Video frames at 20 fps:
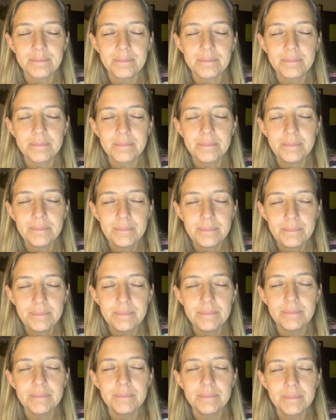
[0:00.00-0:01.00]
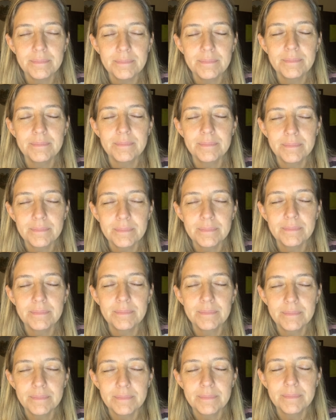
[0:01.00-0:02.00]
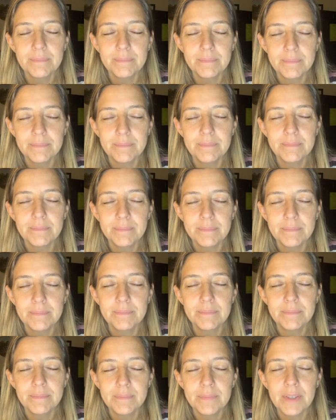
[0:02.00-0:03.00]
Nothing is said.